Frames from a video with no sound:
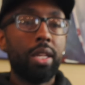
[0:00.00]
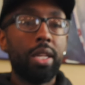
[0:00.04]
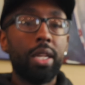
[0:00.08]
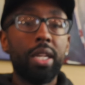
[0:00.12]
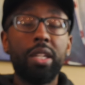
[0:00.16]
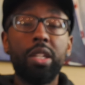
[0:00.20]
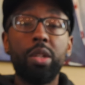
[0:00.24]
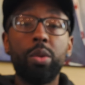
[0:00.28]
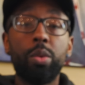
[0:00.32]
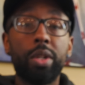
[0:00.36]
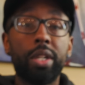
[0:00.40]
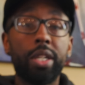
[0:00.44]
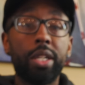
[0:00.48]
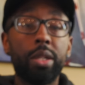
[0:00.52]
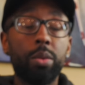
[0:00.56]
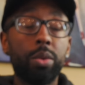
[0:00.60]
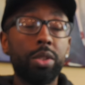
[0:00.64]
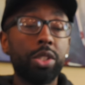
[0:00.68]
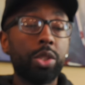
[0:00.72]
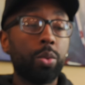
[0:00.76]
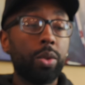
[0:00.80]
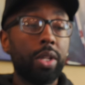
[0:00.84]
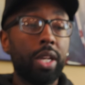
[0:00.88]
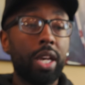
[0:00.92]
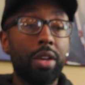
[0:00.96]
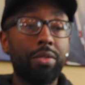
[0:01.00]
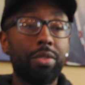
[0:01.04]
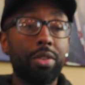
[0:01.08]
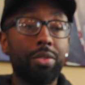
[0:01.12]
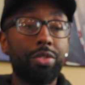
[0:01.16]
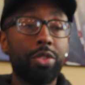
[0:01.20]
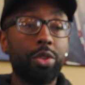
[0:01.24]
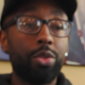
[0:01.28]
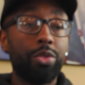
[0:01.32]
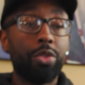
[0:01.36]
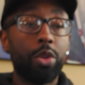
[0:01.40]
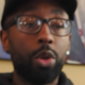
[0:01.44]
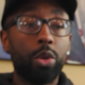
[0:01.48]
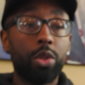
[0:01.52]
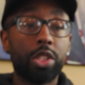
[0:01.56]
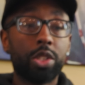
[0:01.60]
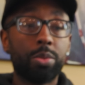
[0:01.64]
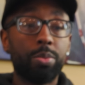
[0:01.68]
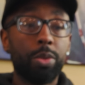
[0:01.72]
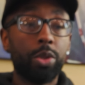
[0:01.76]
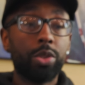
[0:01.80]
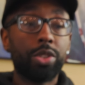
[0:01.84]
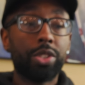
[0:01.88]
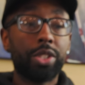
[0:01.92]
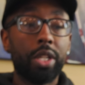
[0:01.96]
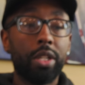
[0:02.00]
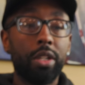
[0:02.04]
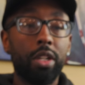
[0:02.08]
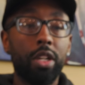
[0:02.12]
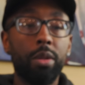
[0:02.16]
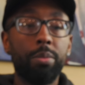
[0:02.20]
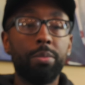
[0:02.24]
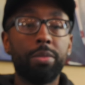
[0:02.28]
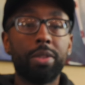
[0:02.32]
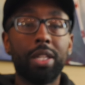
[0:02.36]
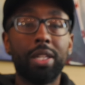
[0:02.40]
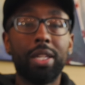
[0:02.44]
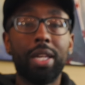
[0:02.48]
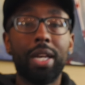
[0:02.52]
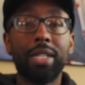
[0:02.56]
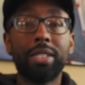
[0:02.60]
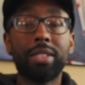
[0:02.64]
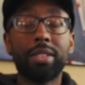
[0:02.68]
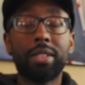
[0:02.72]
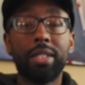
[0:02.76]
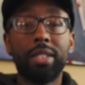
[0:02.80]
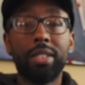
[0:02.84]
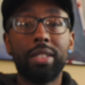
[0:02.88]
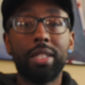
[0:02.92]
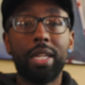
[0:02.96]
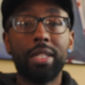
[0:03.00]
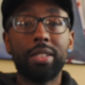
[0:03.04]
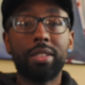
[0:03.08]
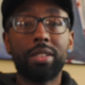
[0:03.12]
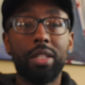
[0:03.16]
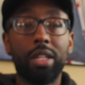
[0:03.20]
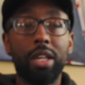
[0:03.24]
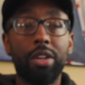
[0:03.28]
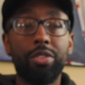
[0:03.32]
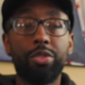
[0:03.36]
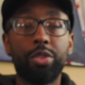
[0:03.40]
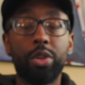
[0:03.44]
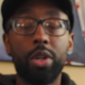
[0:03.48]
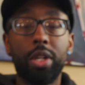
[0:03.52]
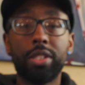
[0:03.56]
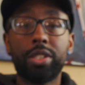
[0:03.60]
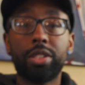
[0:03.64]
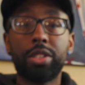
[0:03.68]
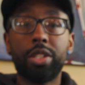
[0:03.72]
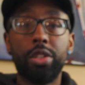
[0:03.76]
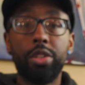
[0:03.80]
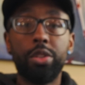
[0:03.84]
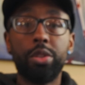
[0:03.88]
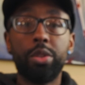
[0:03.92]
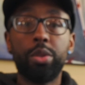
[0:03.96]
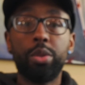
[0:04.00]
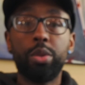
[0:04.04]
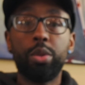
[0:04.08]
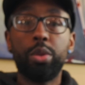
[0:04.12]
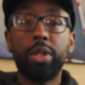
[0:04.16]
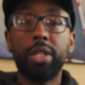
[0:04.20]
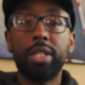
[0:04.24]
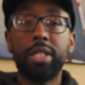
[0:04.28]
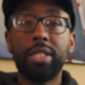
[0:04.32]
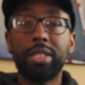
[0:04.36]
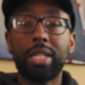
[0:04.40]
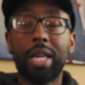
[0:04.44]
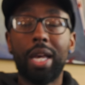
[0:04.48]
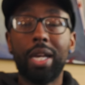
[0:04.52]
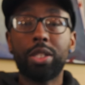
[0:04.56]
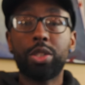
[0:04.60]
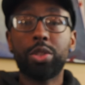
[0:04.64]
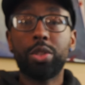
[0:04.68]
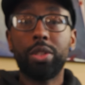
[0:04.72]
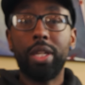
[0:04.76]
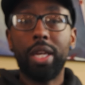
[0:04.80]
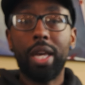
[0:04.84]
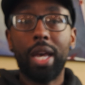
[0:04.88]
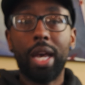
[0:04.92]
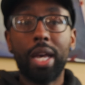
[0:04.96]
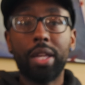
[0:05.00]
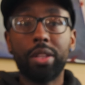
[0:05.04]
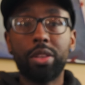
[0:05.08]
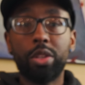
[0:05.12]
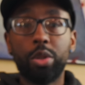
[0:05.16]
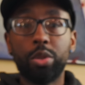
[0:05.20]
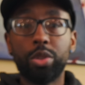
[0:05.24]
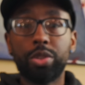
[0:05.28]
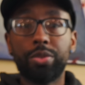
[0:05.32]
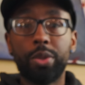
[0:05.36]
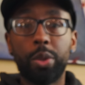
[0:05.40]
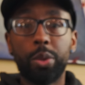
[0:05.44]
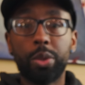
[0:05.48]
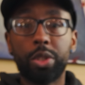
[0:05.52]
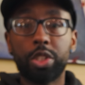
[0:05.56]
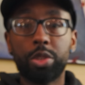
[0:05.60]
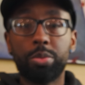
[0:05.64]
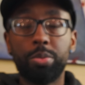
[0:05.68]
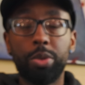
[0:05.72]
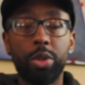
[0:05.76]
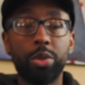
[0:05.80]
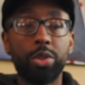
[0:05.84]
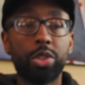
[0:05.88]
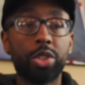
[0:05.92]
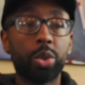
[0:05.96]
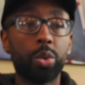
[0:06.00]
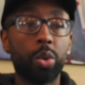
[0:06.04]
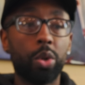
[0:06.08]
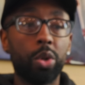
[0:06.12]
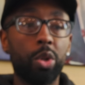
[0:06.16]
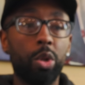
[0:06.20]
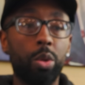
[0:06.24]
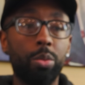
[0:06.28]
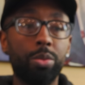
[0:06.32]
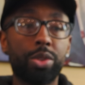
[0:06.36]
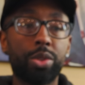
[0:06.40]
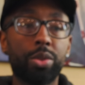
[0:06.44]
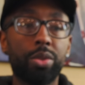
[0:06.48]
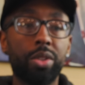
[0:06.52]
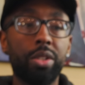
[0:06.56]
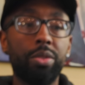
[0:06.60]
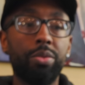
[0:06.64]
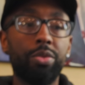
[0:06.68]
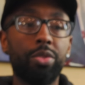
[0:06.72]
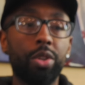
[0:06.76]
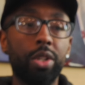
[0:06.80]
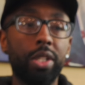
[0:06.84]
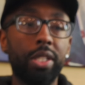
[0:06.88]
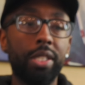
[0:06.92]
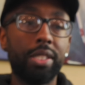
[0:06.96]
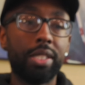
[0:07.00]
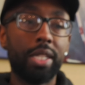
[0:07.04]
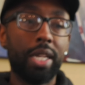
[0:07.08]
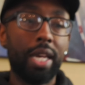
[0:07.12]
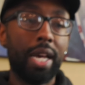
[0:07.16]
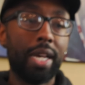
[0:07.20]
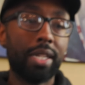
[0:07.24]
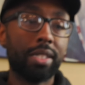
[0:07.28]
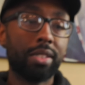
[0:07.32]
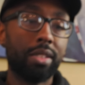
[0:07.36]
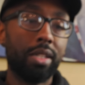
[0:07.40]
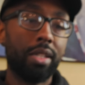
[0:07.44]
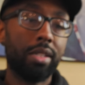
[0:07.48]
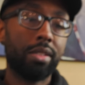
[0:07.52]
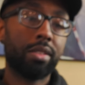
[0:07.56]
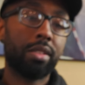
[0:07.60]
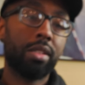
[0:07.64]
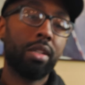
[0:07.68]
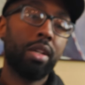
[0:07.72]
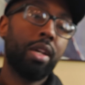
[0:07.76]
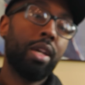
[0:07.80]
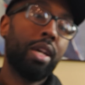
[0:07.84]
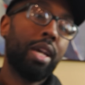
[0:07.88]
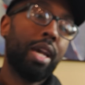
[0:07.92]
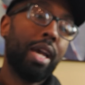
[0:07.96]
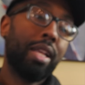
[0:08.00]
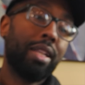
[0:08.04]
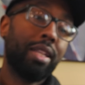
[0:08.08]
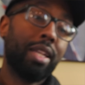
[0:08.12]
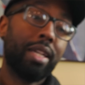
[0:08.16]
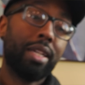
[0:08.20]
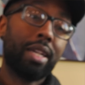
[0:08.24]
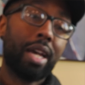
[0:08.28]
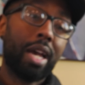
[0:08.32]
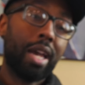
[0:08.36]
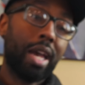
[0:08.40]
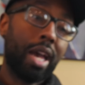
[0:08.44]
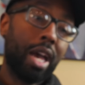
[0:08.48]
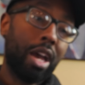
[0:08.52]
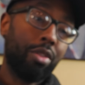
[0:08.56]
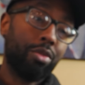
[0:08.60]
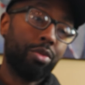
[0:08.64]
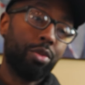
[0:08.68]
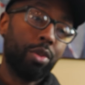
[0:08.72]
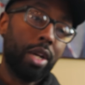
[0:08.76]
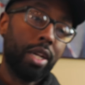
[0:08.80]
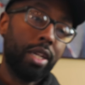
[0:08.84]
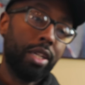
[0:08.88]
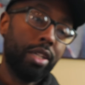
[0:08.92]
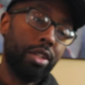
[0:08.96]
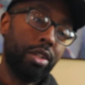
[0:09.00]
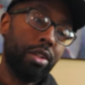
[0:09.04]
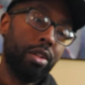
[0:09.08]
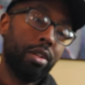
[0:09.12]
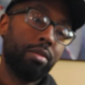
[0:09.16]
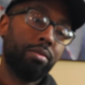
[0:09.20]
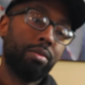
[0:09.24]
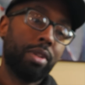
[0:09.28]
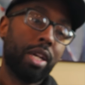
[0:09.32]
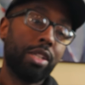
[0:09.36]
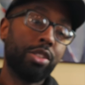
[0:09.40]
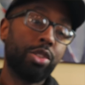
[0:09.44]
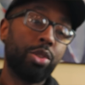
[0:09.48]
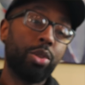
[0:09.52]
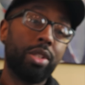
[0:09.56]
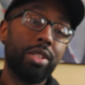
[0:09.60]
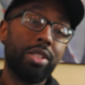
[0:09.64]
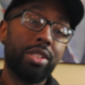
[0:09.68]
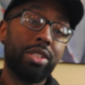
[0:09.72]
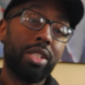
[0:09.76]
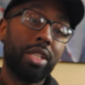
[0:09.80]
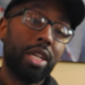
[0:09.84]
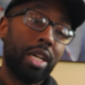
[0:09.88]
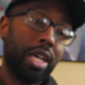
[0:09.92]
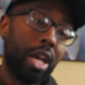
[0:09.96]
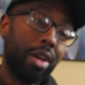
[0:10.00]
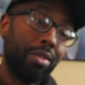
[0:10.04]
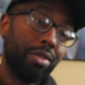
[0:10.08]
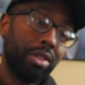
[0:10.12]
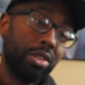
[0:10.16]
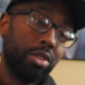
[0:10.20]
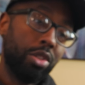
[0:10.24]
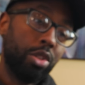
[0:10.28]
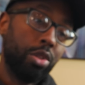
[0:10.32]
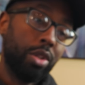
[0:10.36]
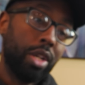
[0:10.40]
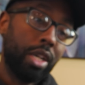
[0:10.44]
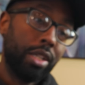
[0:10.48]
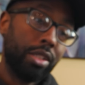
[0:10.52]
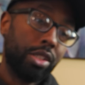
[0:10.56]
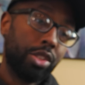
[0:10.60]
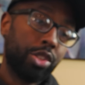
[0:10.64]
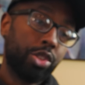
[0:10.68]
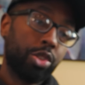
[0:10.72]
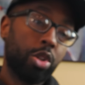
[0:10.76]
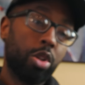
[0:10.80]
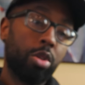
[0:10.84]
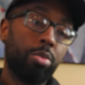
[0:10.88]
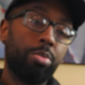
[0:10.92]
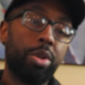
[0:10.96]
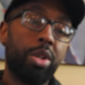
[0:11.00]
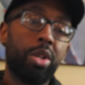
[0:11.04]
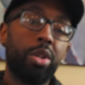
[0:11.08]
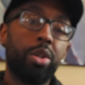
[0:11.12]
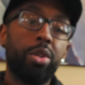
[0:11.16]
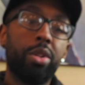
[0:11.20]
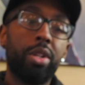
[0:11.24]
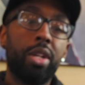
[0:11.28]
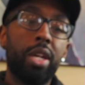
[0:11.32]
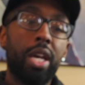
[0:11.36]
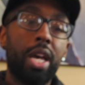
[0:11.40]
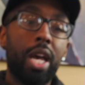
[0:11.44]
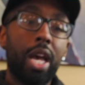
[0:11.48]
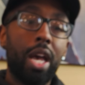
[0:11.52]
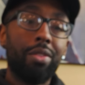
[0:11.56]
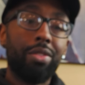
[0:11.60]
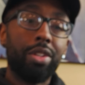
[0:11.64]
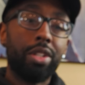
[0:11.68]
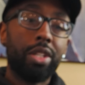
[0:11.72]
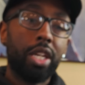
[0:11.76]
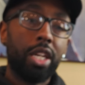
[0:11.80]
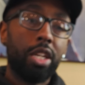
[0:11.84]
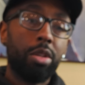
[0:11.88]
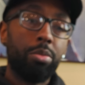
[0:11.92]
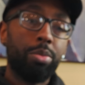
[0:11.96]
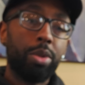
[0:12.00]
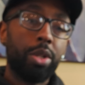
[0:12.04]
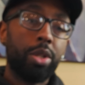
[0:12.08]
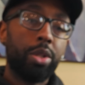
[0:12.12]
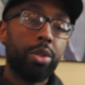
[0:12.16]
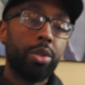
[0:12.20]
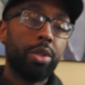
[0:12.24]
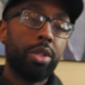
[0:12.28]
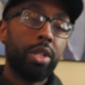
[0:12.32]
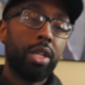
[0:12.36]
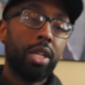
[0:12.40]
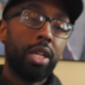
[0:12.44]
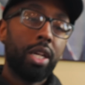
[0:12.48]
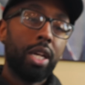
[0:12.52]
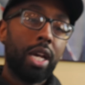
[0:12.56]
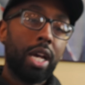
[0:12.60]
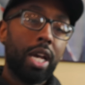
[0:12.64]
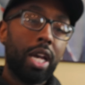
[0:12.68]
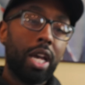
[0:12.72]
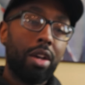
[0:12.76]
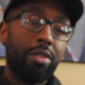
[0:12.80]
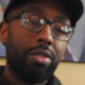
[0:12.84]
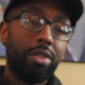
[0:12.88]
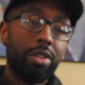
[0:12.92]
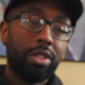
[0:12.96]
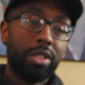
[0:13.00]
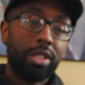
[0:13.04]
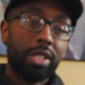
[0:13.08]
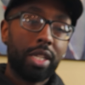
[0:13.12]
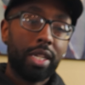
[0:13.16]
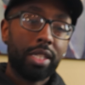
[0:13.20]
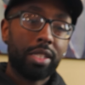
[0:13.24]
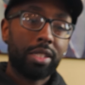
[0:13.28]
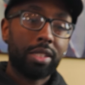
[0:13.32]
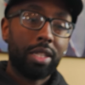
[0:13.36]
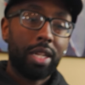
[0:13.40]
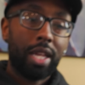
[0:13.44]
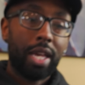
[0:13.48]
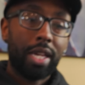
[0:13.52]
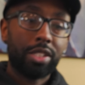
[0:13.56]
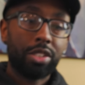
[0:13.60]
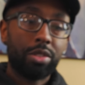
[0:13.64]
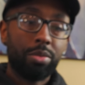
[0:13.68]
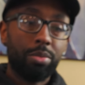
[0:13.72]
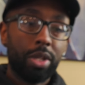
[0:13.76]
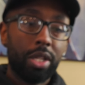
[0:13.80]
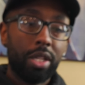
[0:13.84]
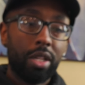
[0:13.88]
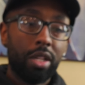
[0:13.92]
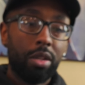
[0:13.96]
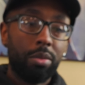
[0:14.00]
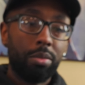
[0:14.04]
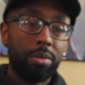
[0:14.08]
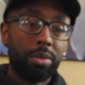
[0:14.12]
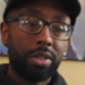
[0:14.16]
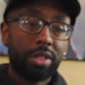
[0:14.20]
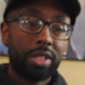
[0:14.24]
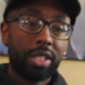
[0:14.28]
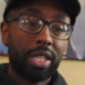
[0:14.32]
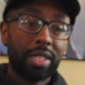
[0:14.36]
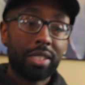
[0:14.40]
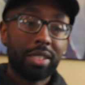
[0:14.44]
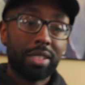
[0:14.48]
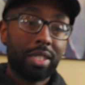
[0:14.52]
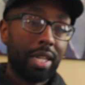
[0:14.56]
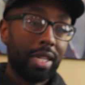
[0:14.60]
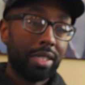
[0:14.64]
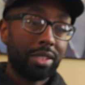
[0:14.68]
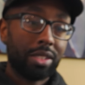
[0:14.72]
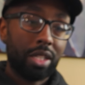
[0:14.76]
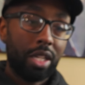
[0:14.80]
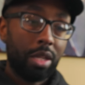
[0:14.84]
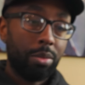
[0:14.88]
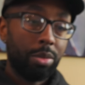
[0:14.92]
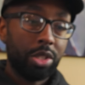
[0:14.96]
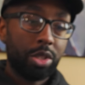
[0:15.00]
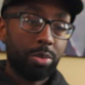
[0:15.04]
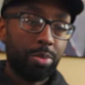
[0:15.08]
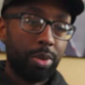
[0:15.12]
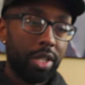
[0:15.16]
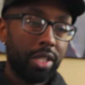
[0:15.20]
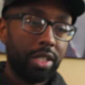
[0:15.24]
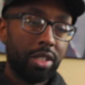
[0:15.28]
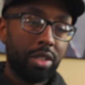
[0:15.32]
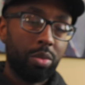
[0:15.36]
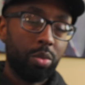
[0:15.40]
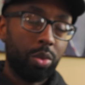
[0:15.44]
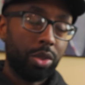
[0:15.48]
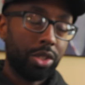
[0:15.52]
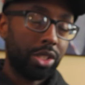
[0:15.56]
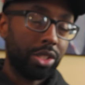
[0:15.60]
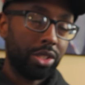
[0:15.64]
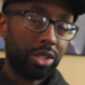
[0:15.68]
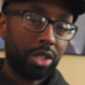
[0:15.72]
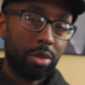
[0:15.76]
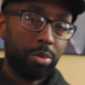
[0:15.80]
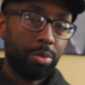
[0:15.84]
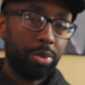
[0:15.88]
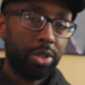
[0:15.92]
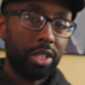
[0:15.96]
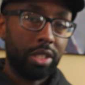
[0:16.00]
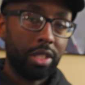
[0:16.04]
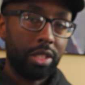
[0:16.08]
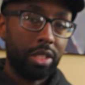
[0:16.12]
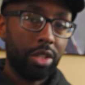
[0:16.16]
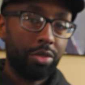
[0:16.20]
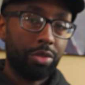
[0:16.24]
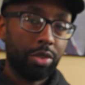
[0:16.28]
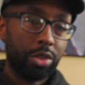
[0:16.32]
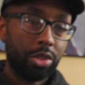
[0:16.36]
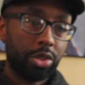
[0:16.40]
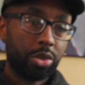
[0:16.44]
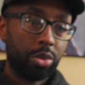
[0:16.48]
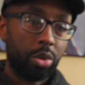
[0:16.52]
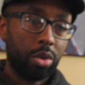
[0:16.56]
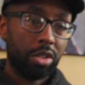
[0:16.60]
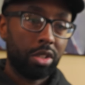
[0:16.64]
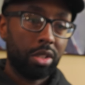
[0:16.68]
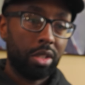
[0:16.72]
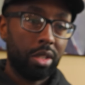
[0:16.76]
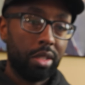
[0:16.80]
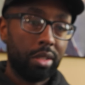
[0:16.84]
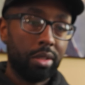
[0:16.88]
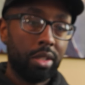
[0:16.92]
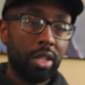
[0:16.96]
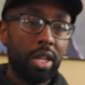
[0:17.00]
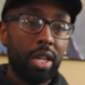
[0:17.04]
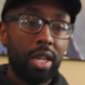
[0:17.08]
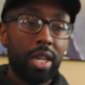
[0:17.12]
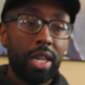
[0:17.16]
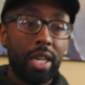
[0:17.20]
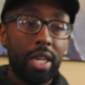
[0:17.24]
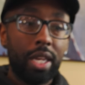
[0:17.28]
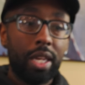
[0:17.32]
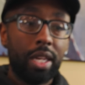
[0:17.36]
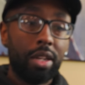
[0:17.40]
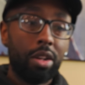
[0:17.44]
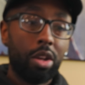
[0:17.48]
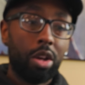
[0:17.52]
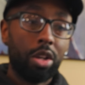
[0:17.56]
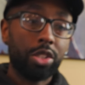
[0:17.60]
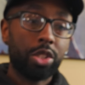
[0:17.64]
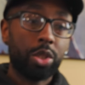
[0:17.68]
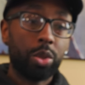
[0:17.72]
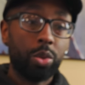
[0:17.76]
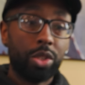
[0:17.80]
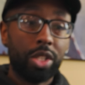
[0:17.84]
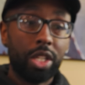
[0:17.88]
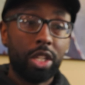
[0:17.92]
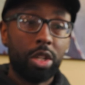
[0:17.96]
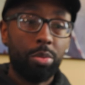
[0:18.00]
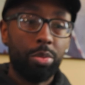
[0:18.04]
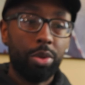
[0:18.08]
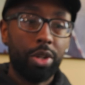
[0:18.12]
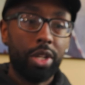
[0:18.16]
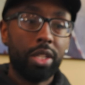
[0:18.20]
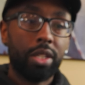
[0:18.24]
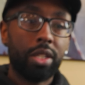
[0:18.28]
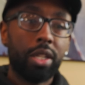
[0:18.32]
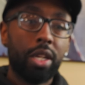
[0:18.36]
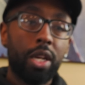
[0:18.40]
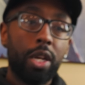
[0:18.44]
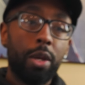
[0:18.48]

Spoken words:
Anyway, once we have a few focus modes set up, the last thing that's left for us to do is actually add those focus modes to our home screen for easy access, like I have right here. As you can see, I have a do not disturb mode, I have a game mode, I have a text last image button, which is a completely different shortcut, and also take a break.